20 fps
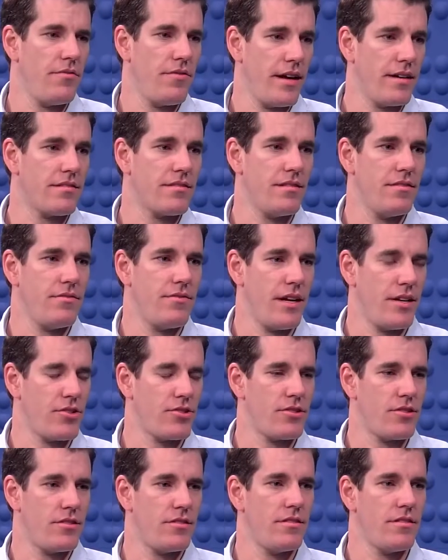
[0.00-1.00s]
invest in
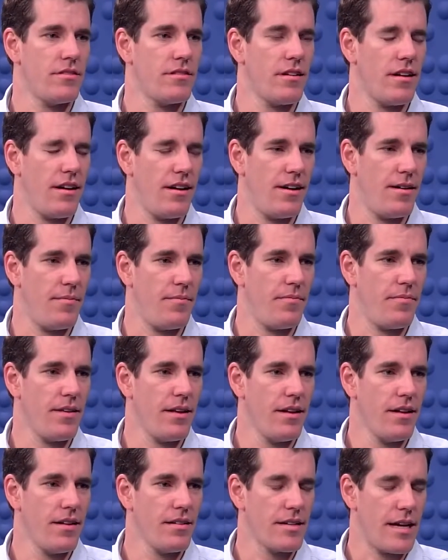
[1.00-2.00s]
venture
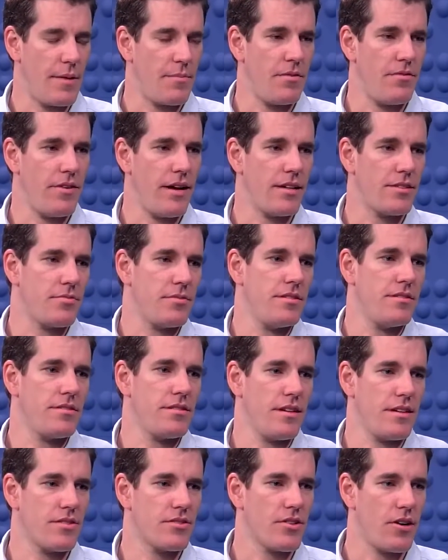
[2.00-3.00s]
type
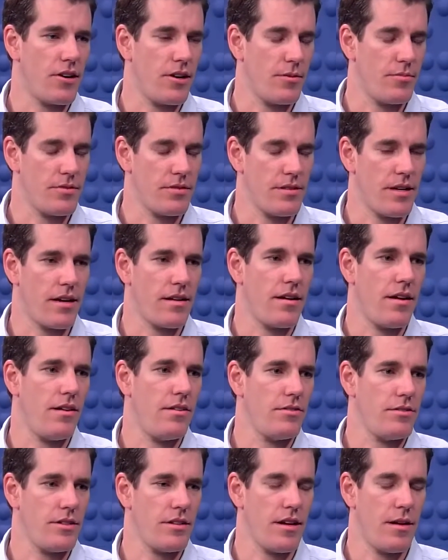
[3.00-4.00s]
investments like startups and
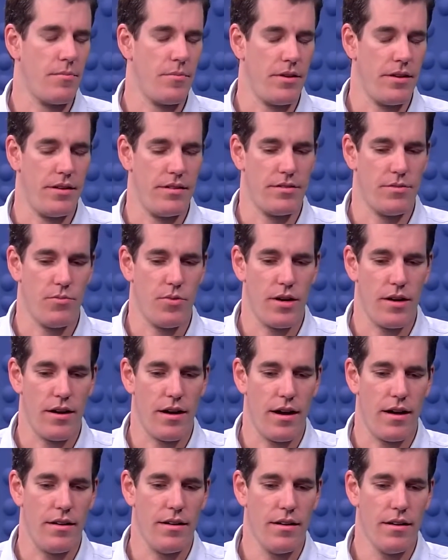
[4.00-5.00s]
technology companies and
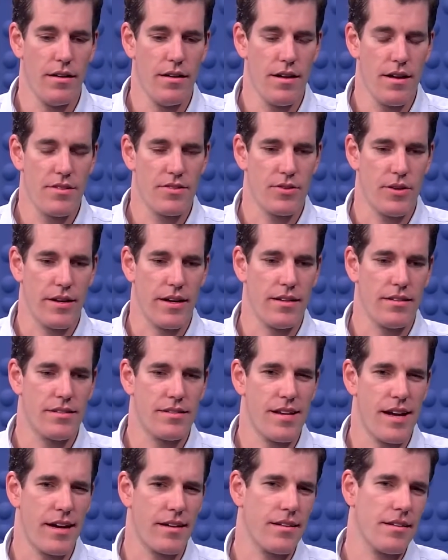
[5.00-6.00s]
whatnot. So I
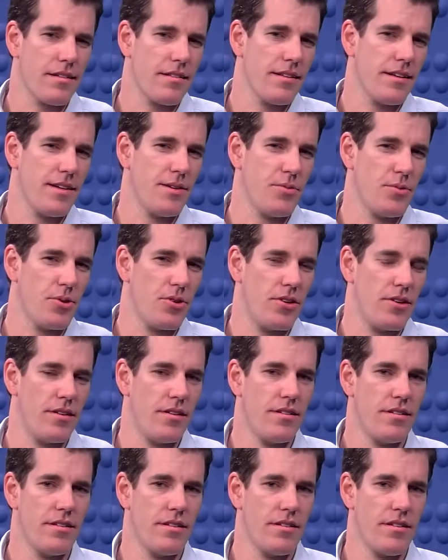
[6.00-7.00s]
guess technically
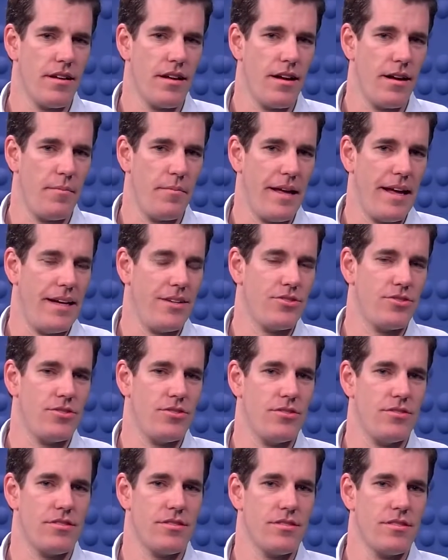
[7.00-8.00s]
we're
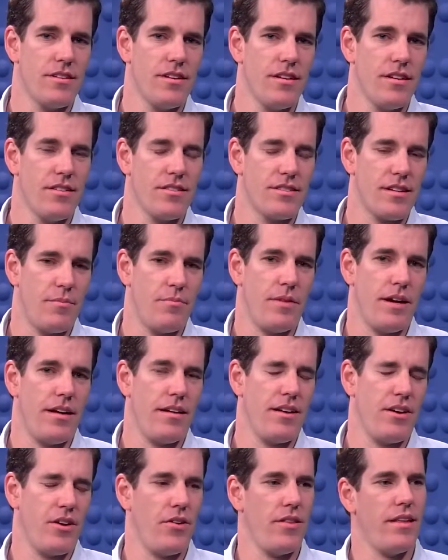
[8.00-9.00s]
angels. Some
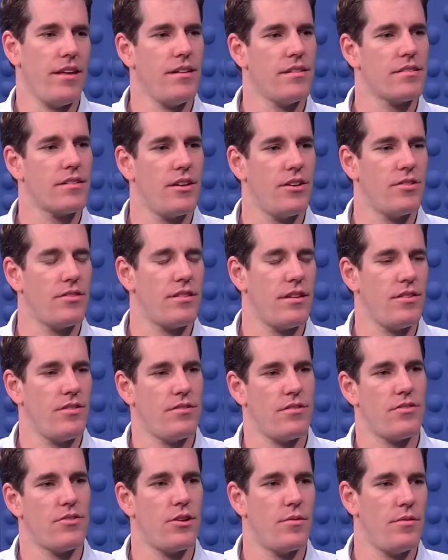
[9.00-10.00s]
might, in the East Coast they
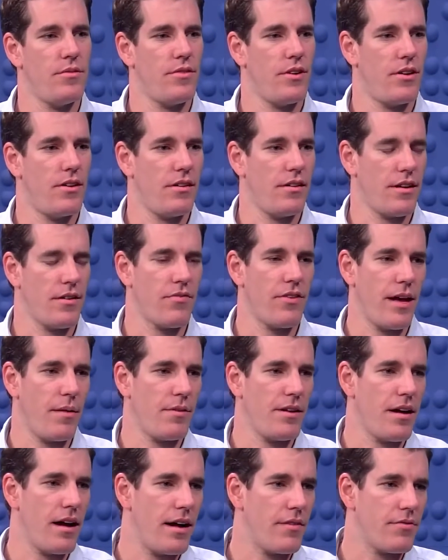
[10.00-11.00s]
use the term of our
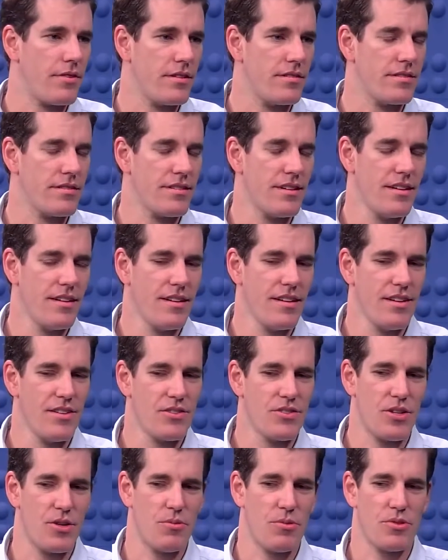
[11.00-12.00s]
family office.
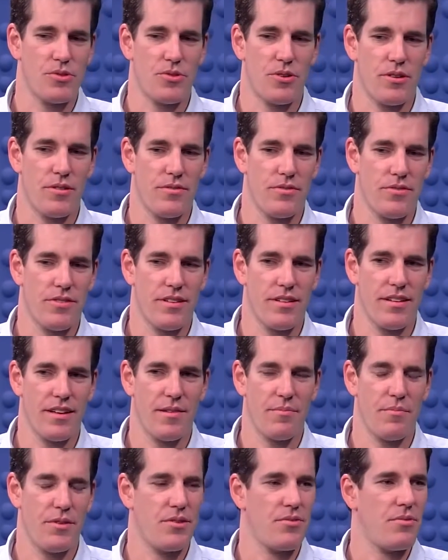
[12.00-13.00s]
So we're sort of
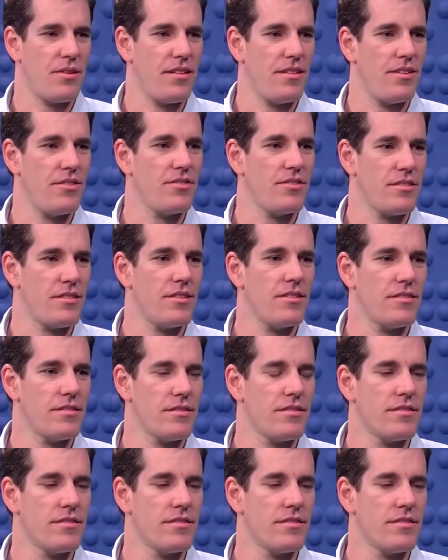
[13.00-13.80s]
in between those two.